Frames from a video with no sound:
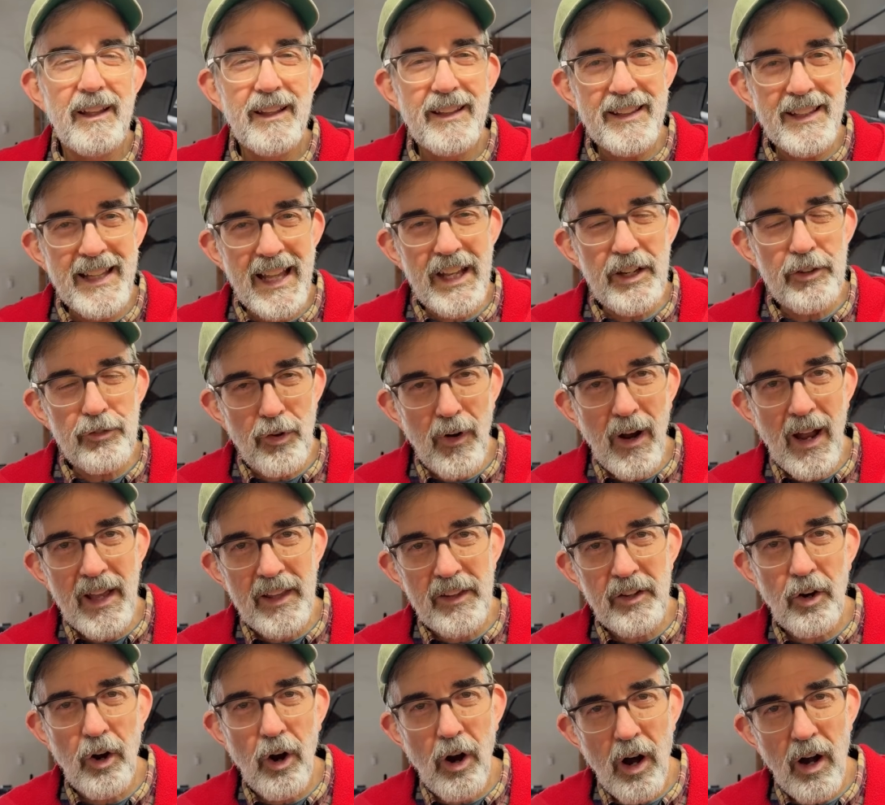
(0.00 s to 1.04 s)
They try
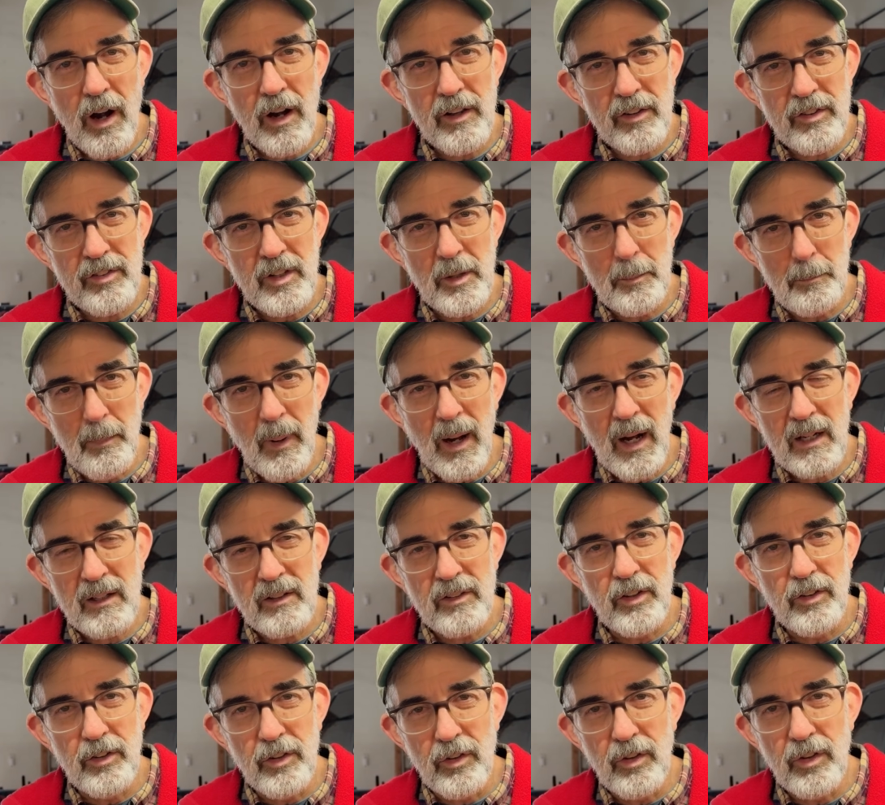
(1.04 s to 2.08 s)
their hardest at Buck
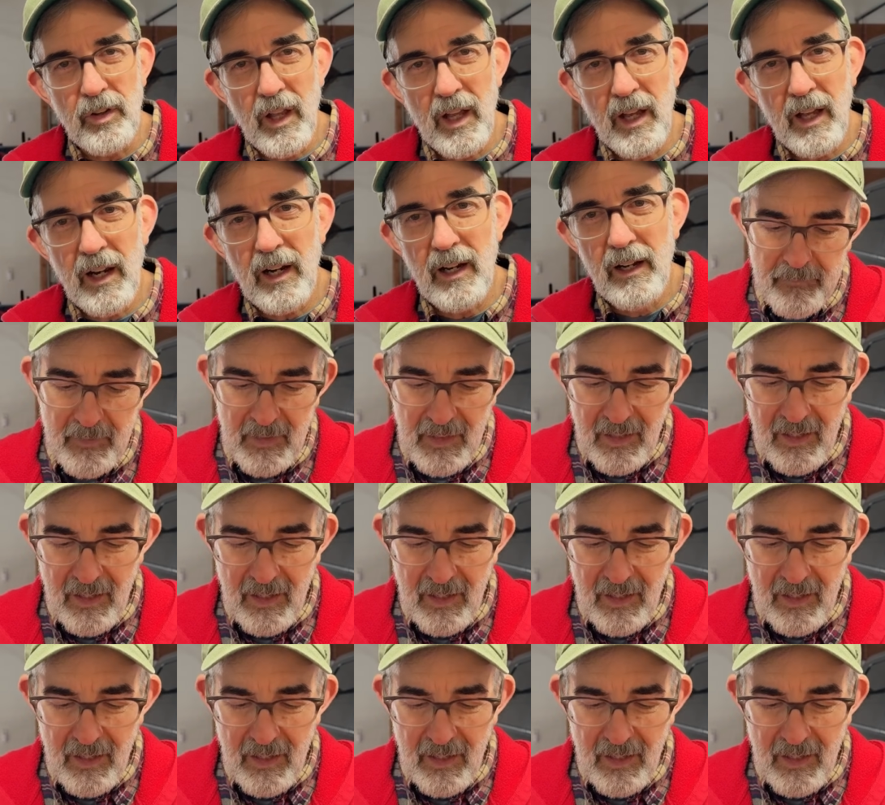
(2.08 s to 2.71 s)
to do that.